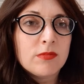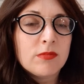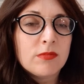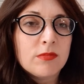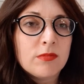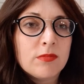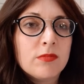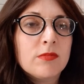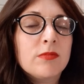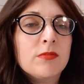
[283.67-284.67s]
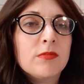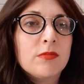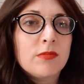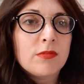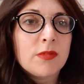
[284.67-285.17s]

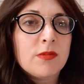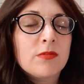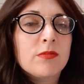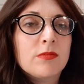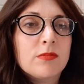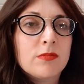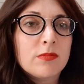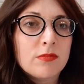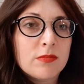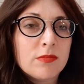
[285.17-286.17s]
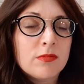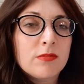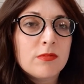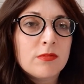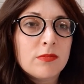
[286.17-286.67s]

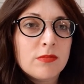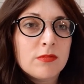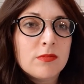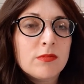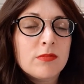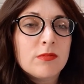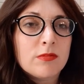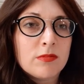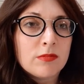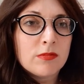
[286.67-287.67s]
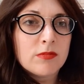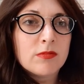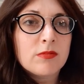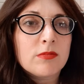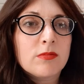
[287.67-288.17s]

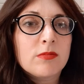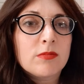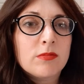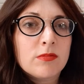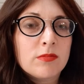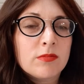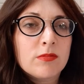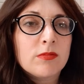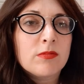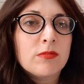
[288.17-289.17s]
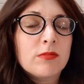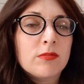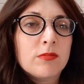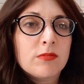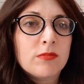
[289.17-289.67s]

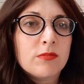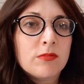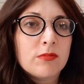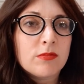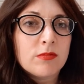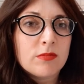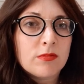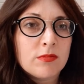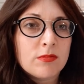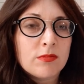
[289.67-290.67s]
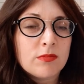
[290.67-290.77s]
(silent)